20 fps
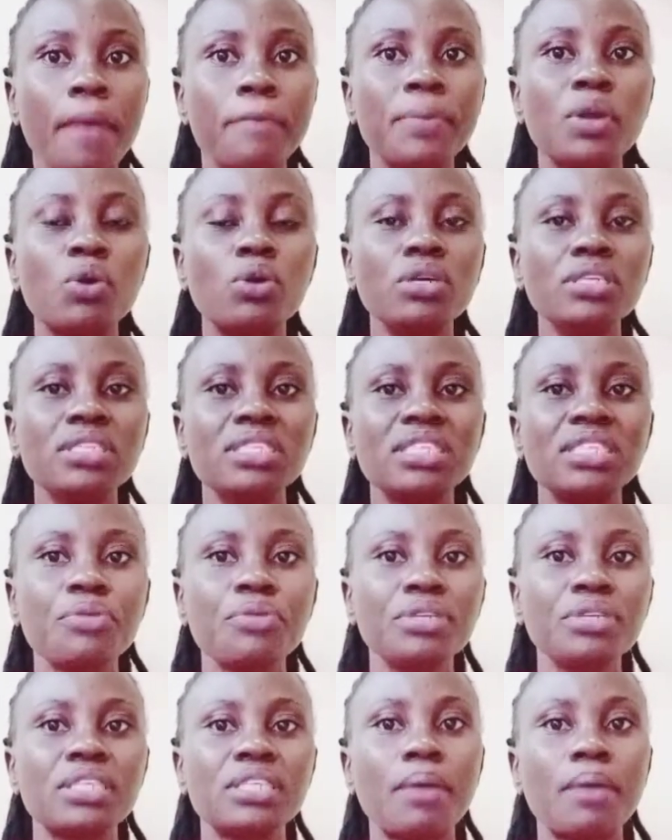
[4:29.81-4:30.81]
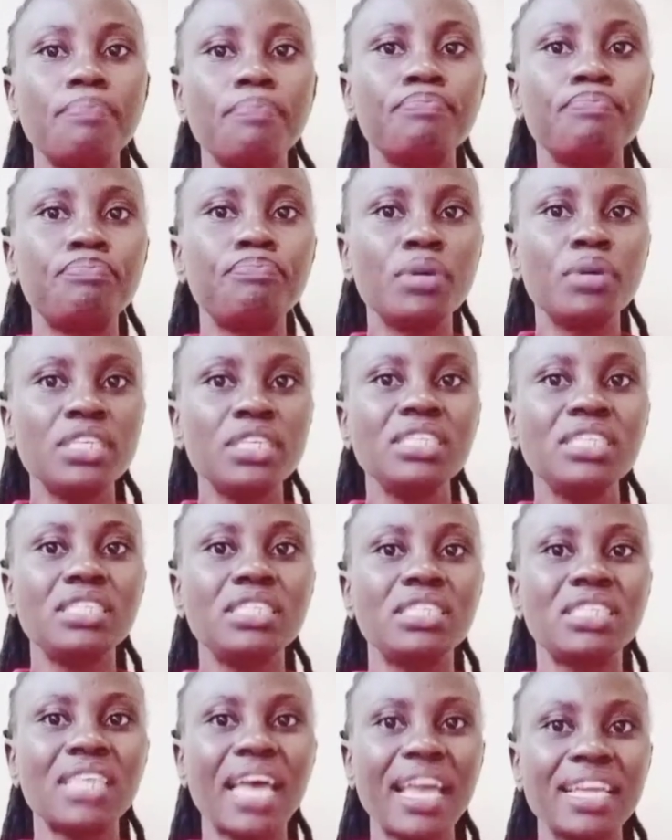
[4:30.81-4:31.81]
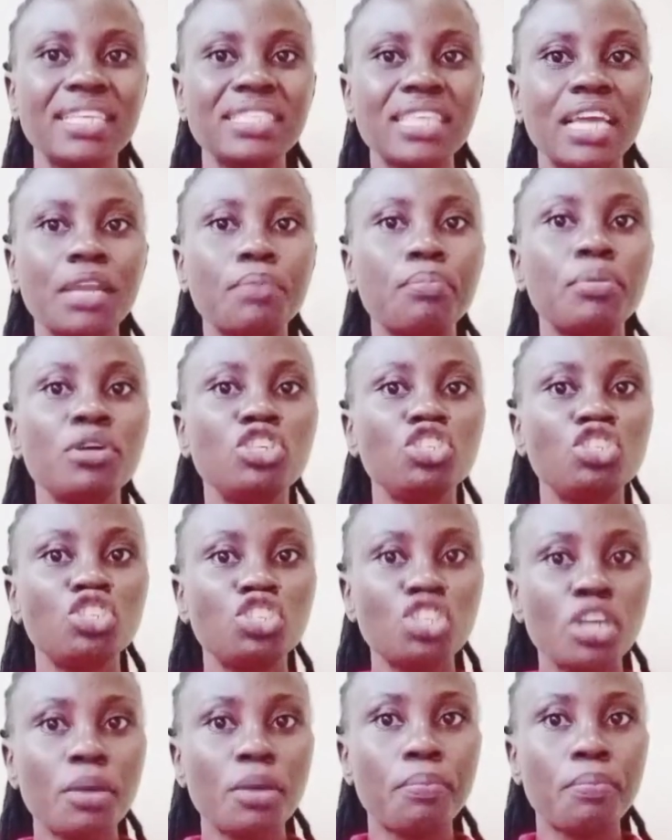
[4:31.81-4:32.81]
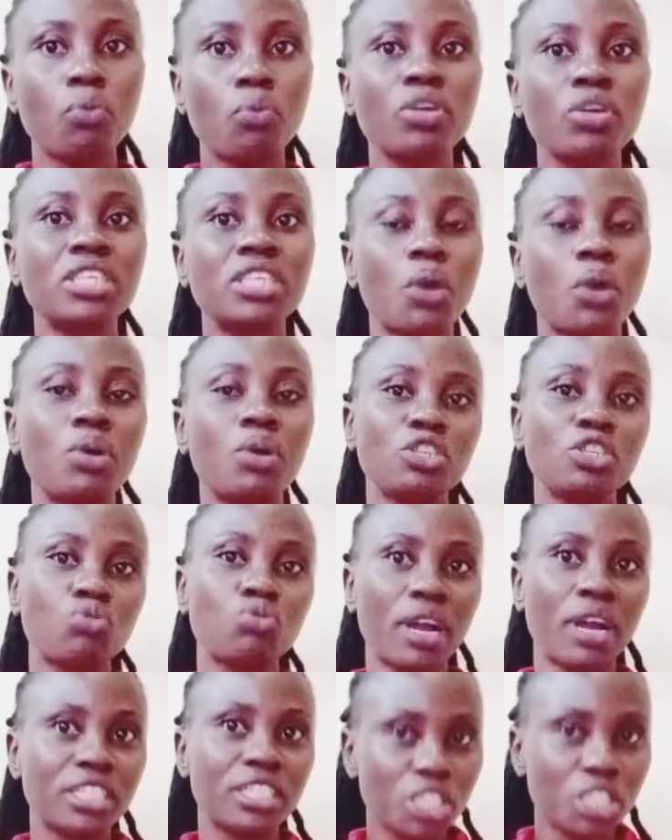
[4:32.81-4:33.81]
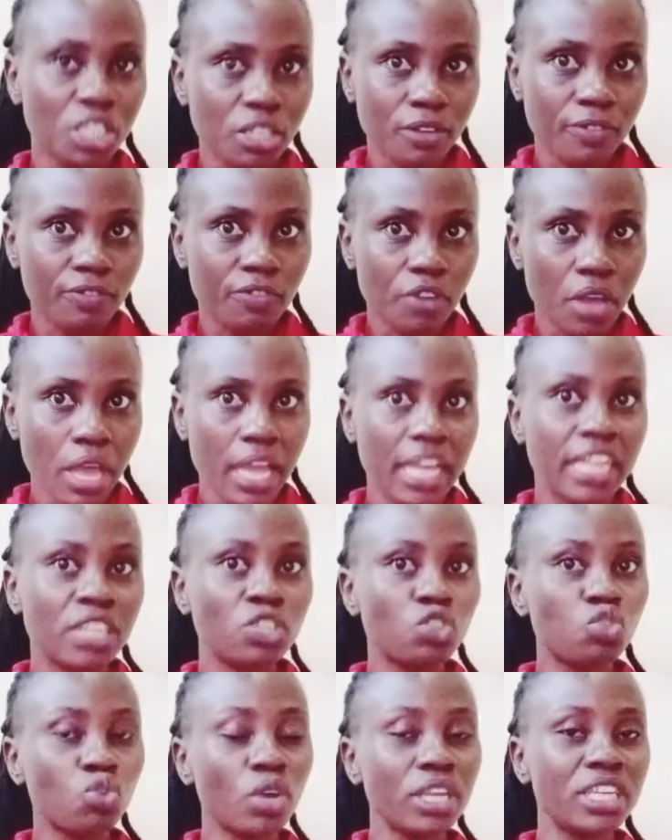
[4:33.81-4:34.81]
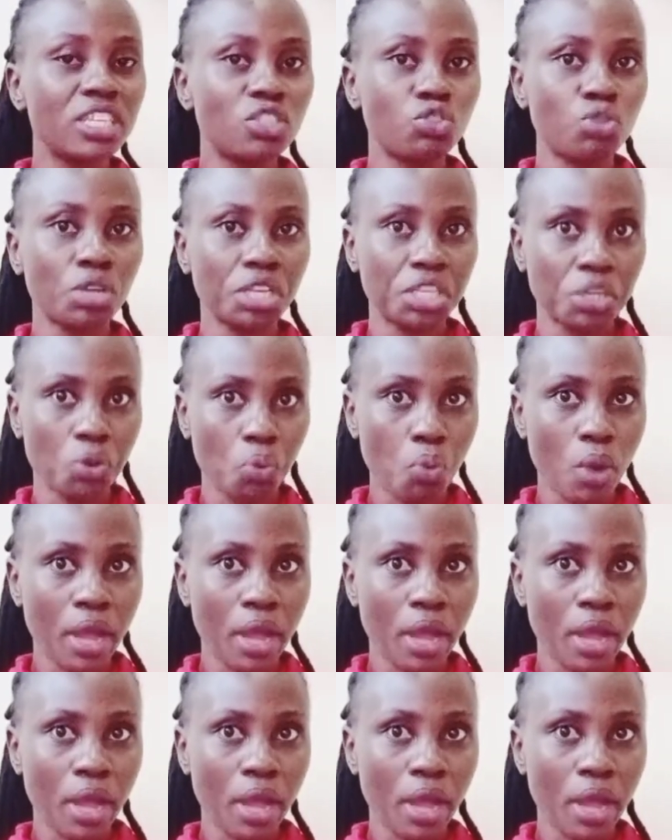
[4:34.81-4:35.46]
because there is a body size and body shape which I want to achieve in 2021.